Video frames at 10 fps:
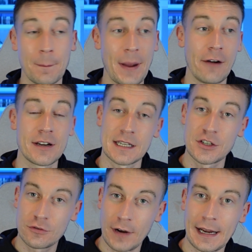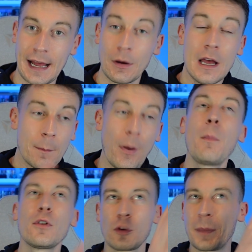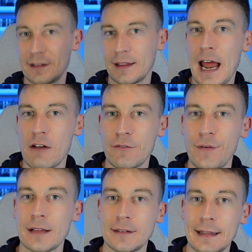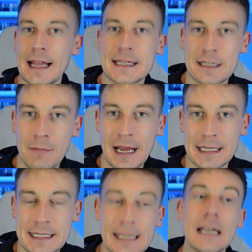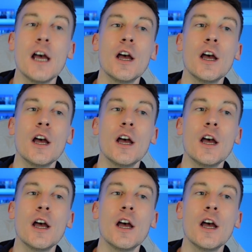Parries it straight out, bobbles up into the air, in fact, and lands to McAtee,